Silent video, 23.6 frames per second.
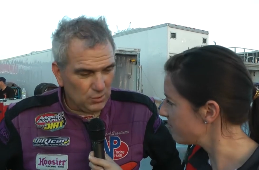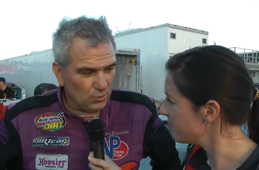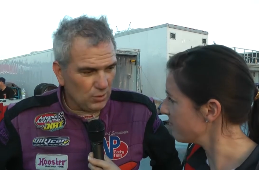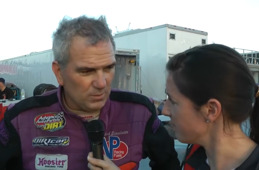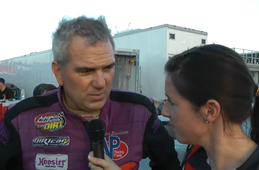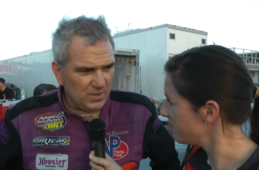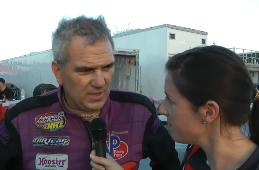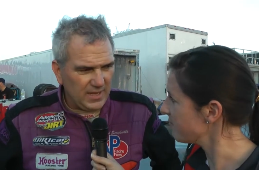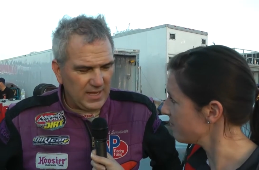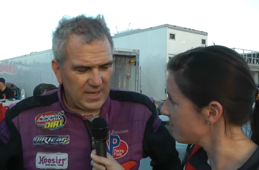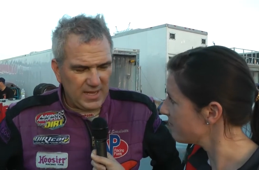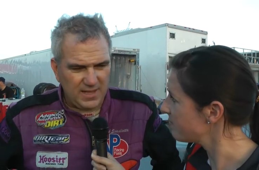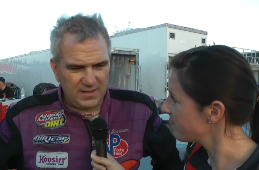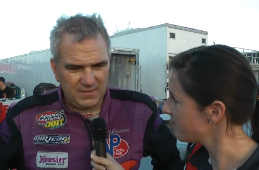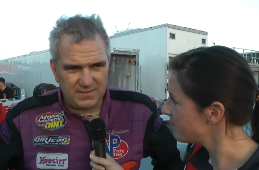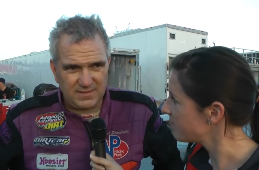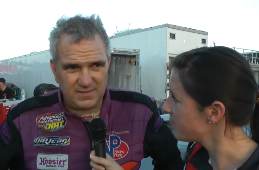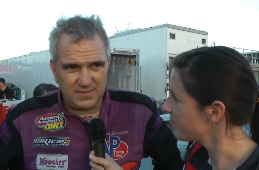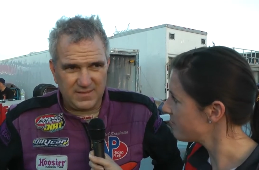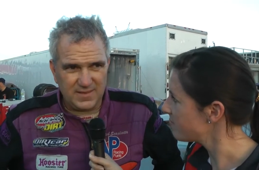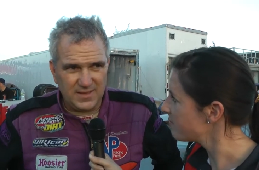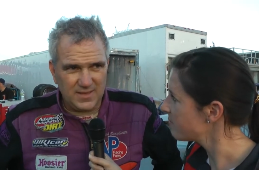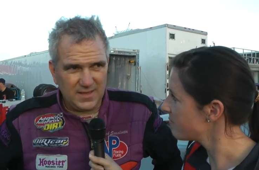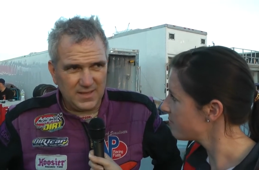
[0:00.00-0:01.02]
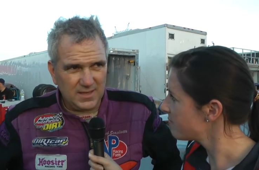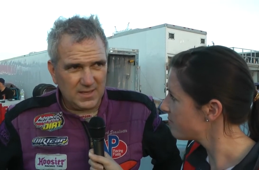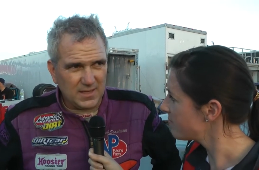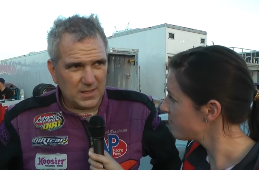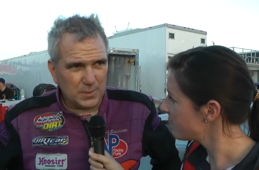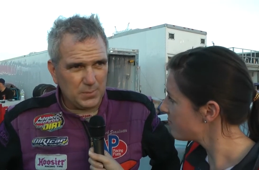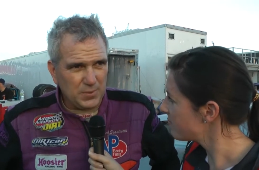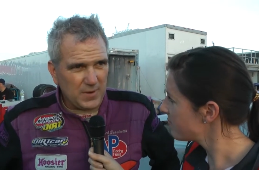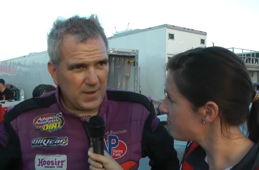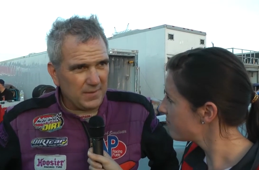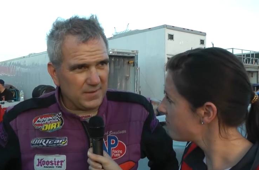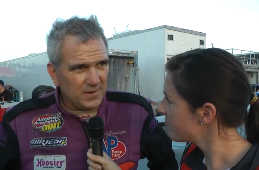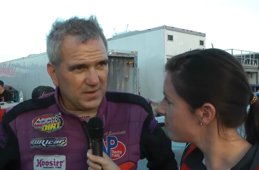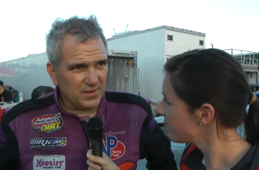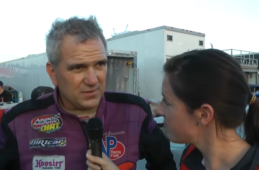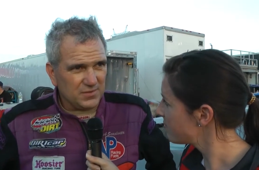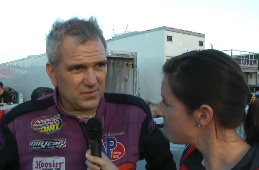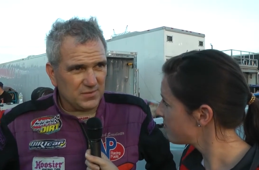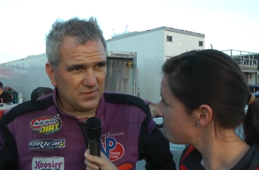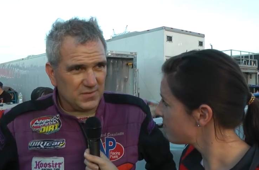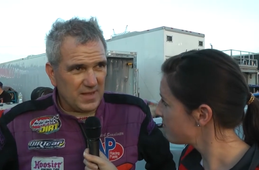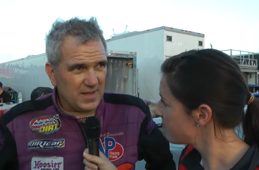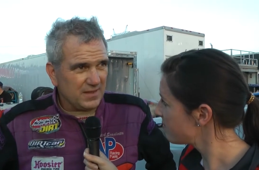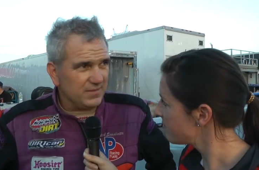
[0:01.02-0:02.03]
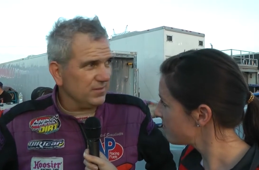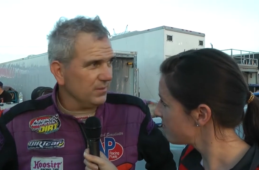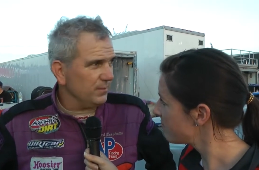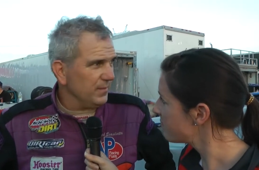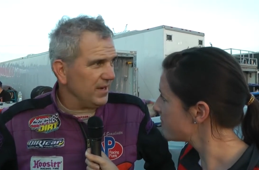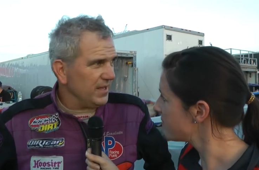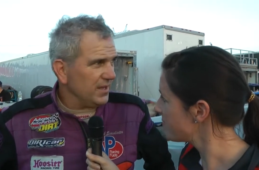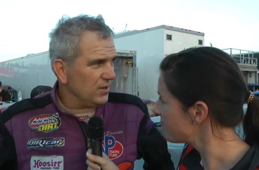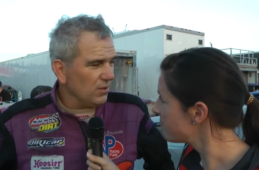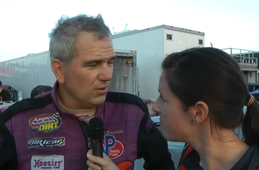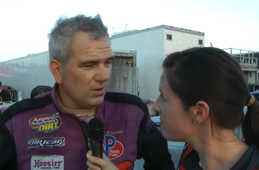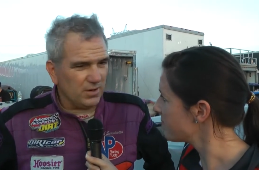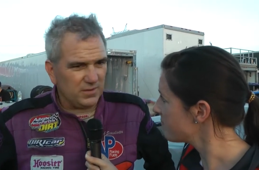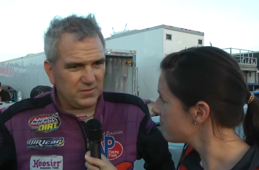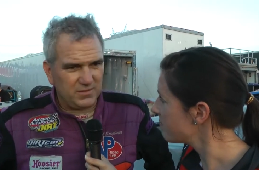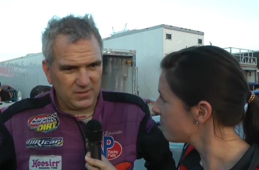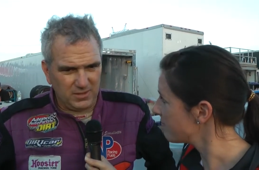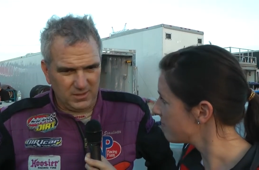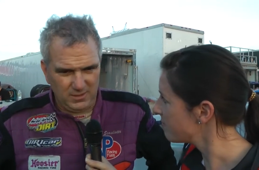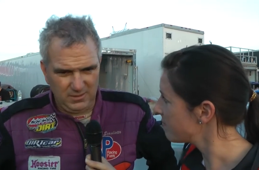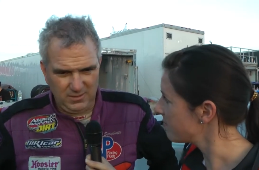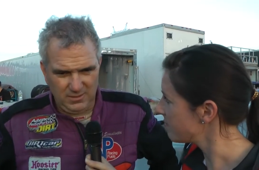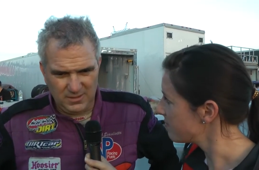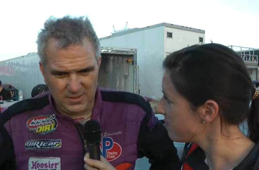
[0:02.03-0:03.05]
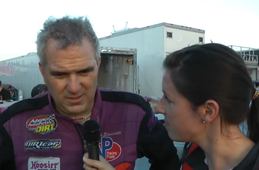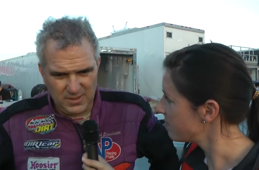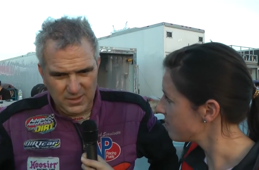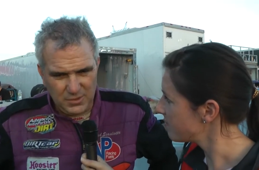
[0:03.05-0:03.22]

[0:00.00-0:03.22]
Speaker 1: normally has, uh, probably because there's not so many cars here.